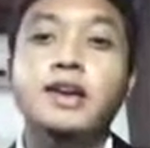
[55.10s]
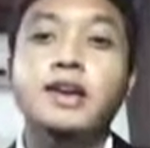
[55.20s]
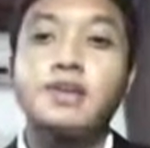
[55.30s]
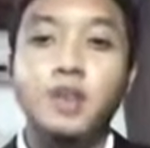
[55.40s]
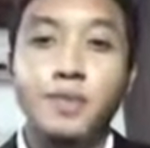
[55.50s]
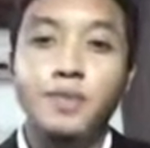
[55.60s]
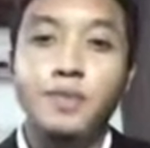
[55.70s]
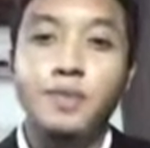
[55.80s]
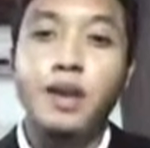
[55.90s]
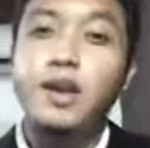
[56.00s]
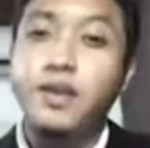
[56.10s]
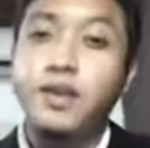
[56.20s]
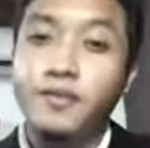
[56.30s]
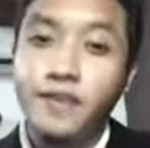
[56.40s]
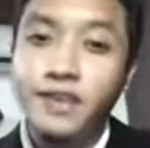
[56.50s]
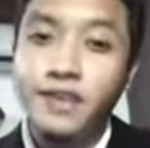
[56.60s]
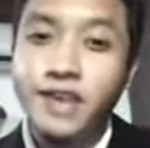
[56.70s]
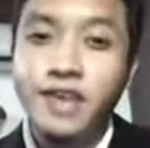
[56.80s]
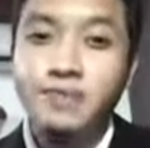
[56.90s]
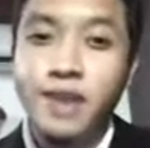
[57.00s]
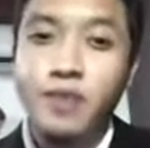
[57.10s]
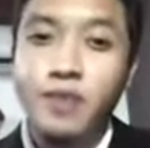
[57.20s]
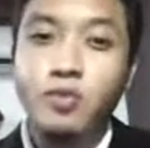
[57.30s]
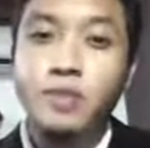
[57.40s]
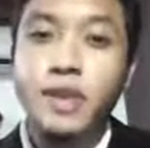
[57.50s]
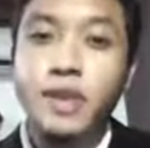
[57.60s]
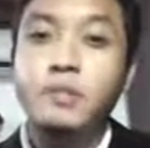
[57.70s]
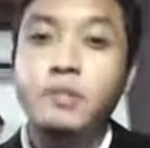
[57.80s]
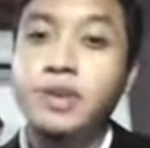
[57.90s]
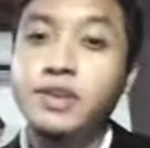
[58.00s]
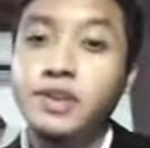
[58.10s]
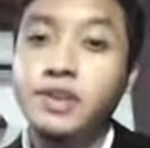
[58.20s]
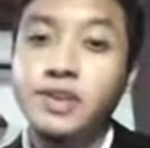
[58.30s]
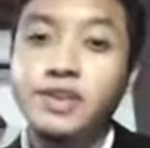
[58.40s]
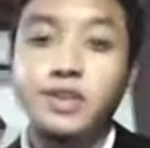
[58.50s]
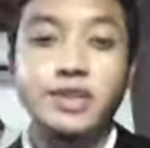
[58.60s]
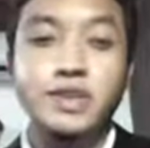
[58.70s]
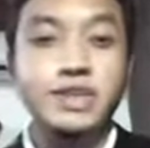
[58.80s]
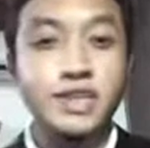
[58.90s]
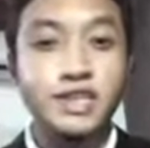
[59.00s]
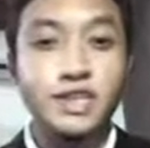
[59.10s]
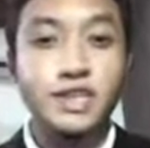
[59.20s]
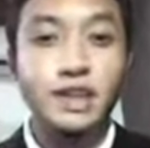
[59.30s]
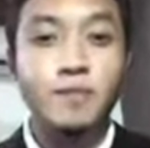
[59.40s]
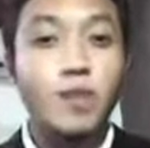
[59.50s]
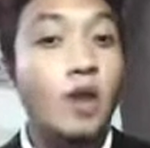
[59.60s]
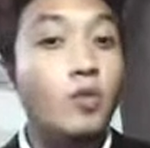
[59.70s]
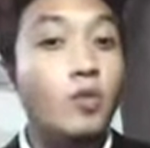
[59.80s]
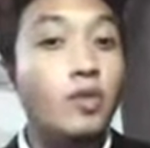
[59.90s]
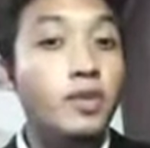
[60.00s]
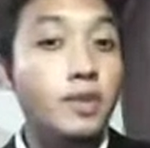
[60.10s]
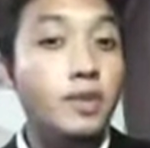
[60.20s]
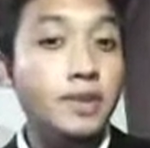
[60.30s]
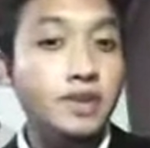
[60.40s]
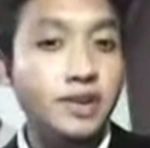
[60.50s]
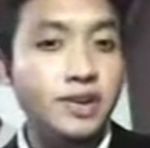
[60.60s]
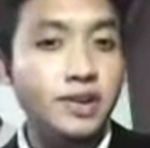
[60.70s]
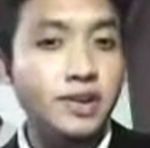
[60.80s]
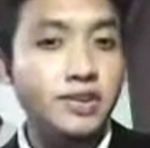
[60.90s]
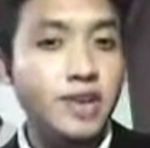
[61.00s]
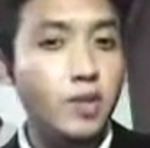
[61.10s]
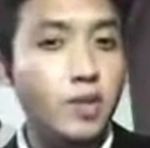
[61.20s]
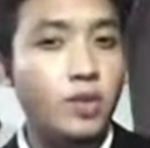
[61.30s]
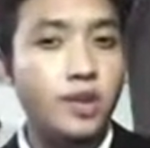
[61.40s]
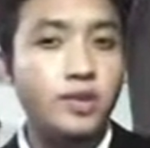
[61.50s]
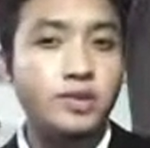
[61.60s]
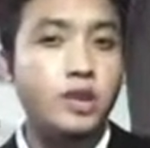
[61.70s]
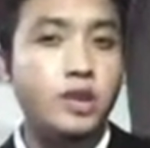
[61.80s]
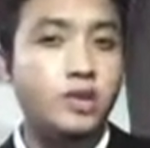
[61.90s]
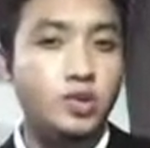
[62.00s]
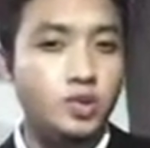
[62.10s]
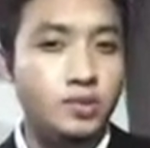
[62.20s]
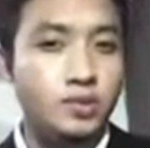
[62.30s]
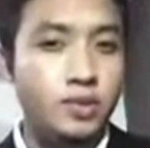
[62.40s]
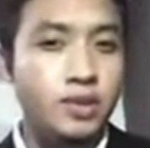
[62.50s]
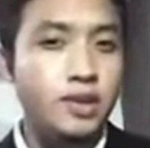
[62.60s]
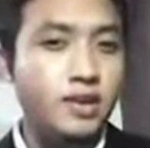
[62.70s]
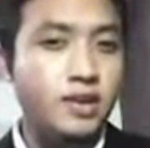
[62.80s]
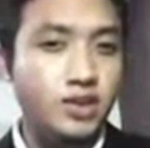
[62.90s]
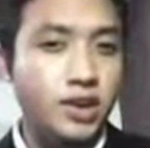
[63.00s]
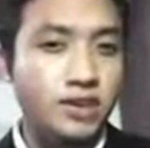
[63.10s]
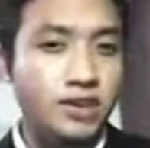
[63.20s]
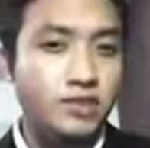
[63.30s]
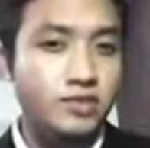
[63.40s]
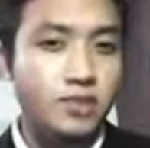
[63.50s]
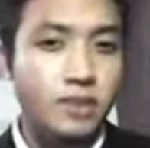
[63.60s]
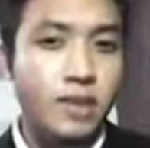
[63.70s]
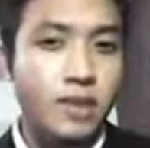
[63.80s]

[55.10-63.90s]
So, the first aspect will be the materials used in teaching. Were the materials that we use are suitable and attractive to grab